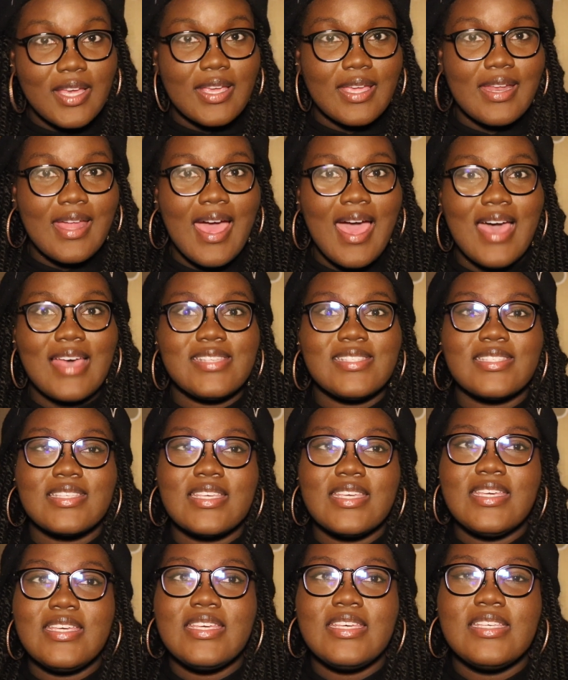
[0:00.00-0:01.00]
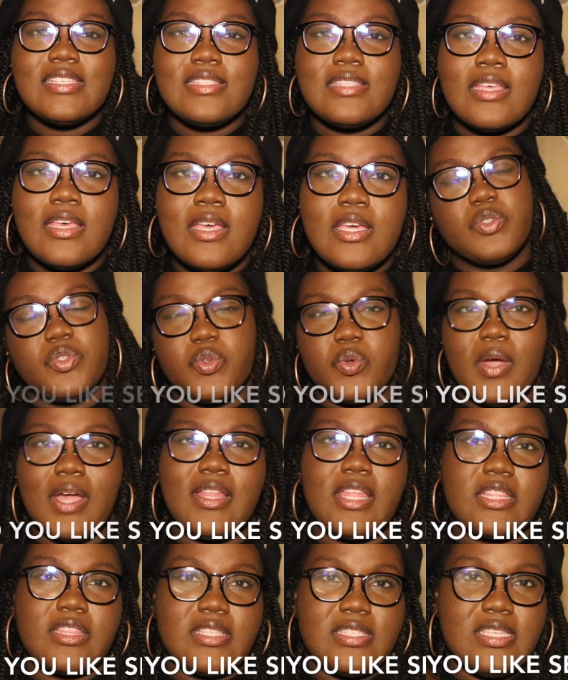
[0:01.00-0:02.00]
I get asked is, do I
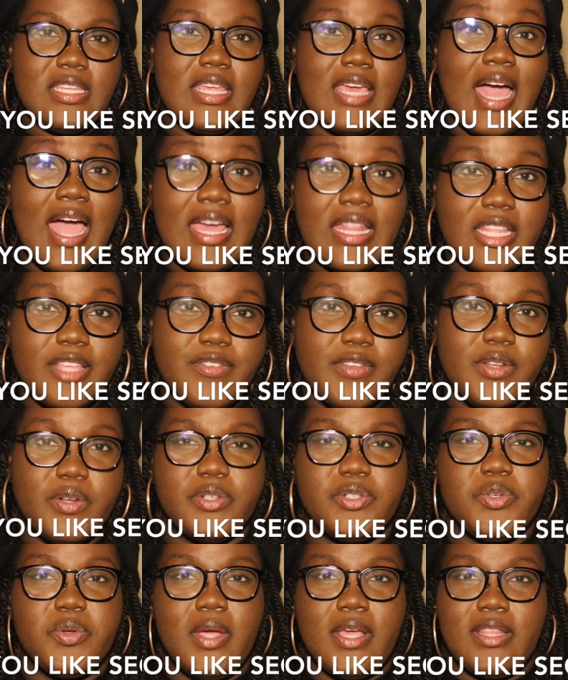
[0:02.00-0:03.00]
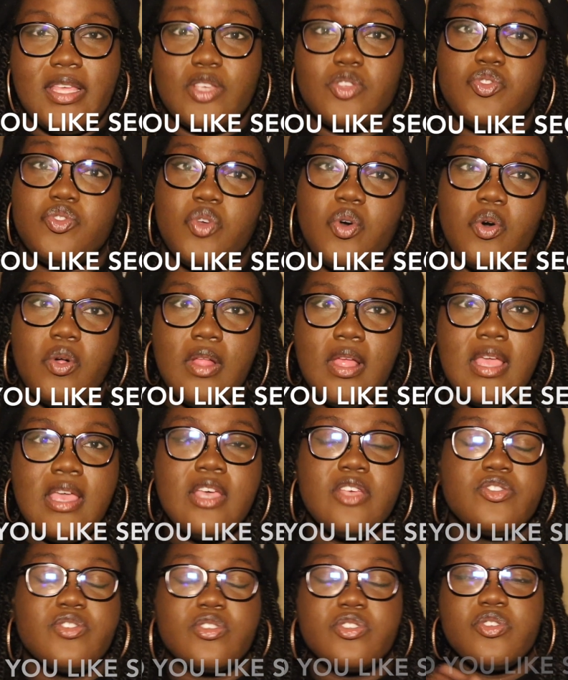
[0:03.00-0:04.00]
like the city I live in or do I like Seoul?
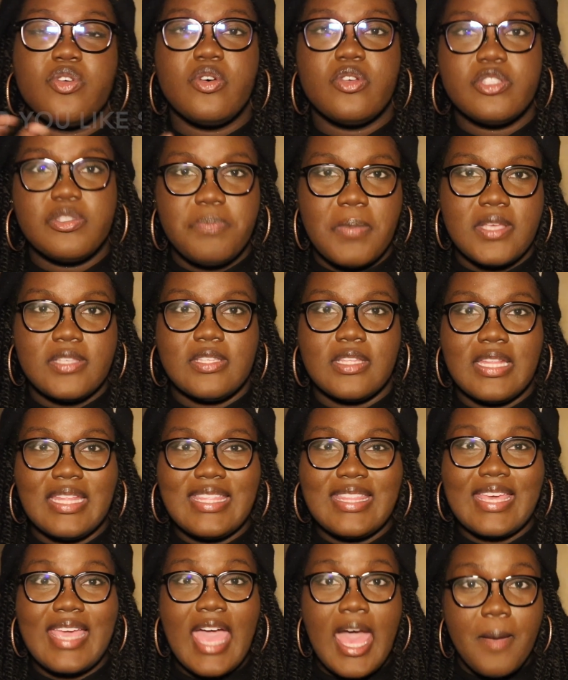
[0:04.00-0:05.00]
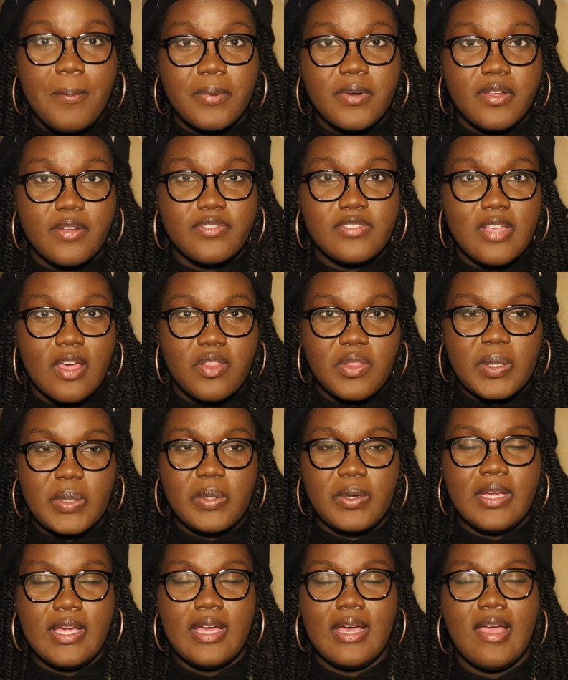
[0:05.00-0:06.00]
So Seoul's basically the capital of South
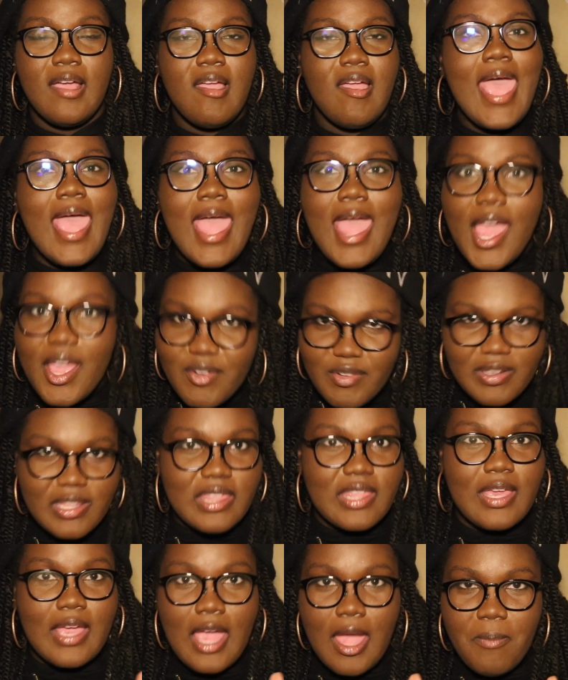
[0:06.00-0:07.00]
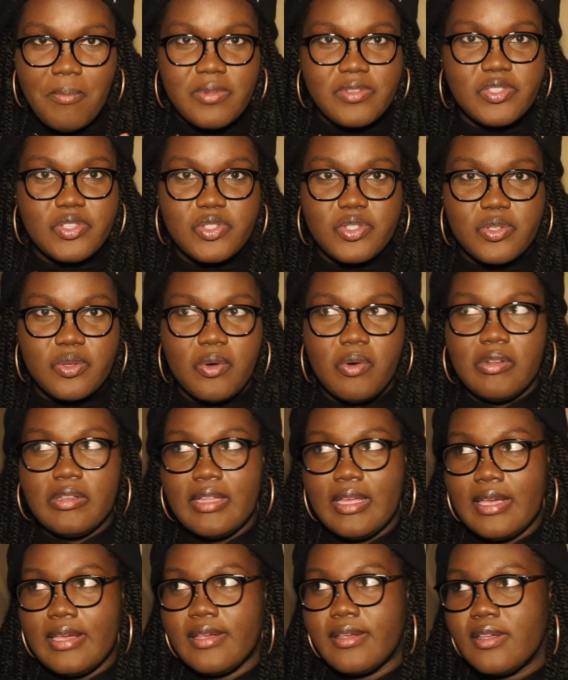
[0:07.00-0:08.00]
Korea. Everything happens in Seoul,
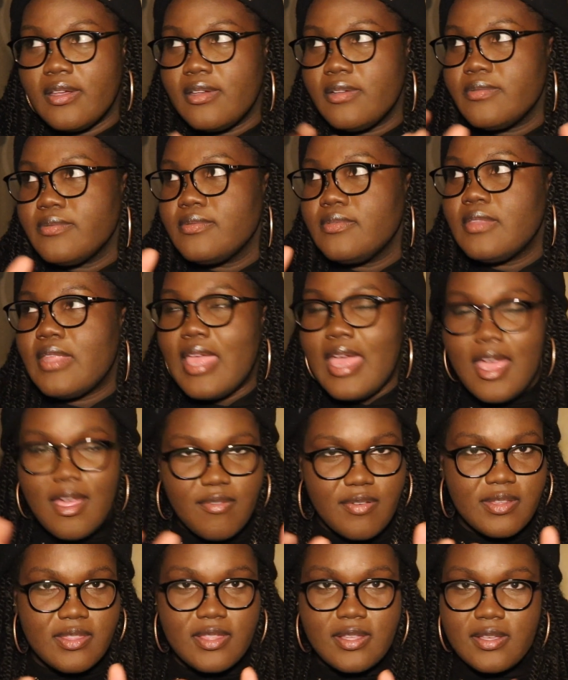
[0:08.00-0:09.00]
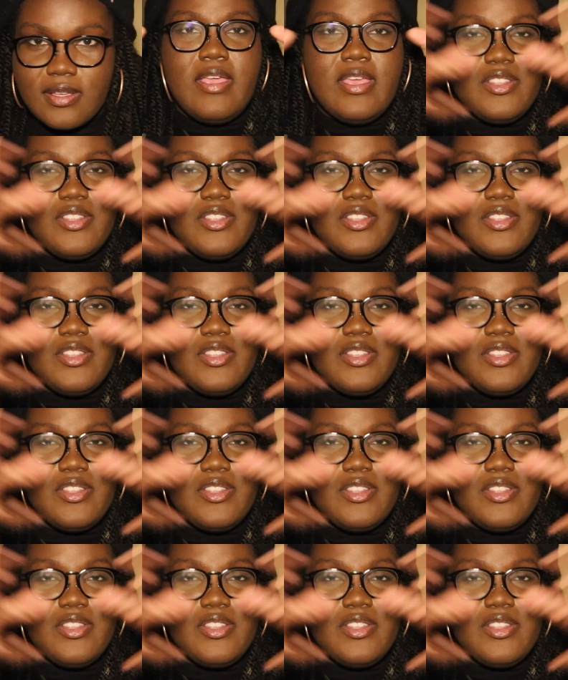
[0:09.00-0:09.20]
like everything.